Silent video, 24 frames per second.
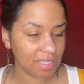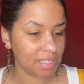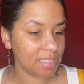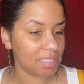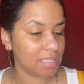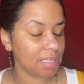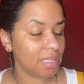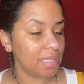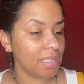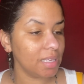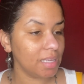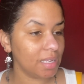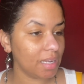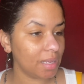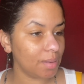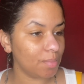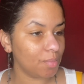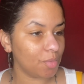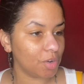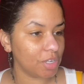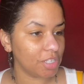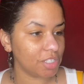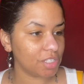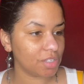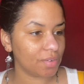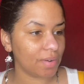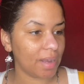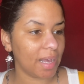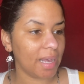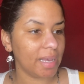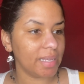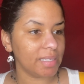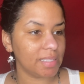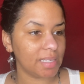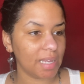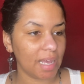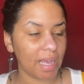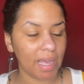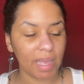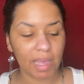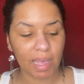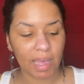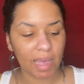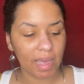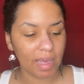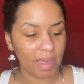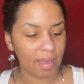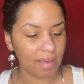is clean and moisturized. I
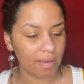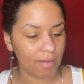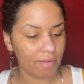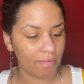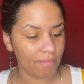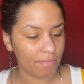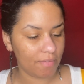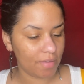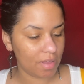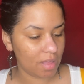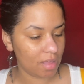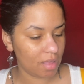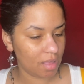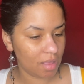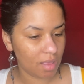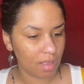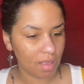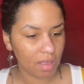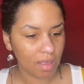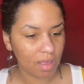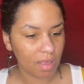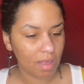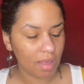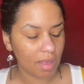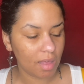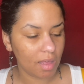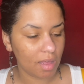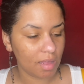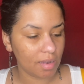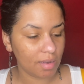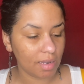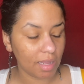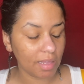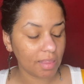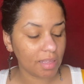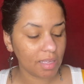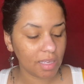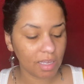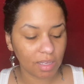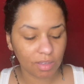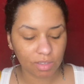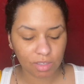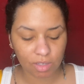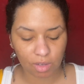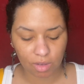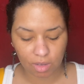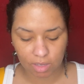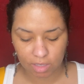have nothing
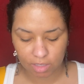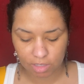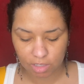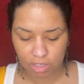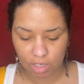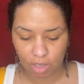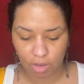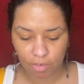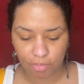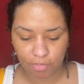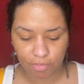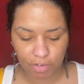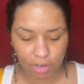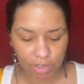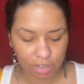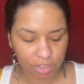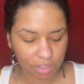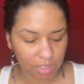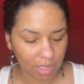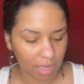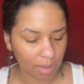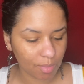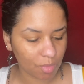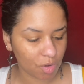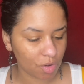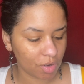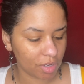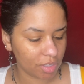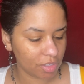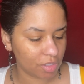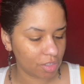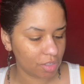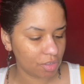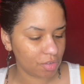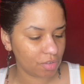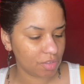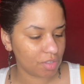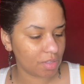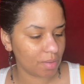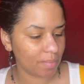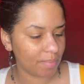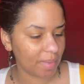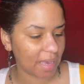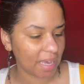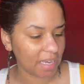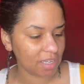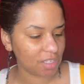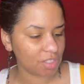else on. So first I'm going to use the
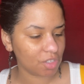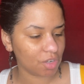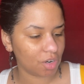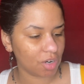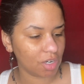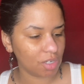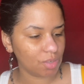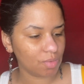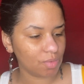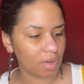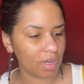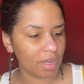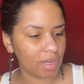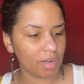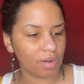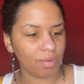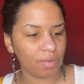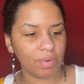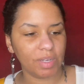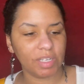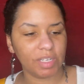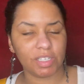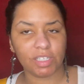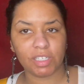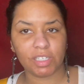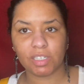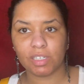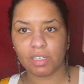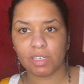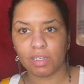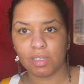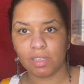MAC Charge Water, which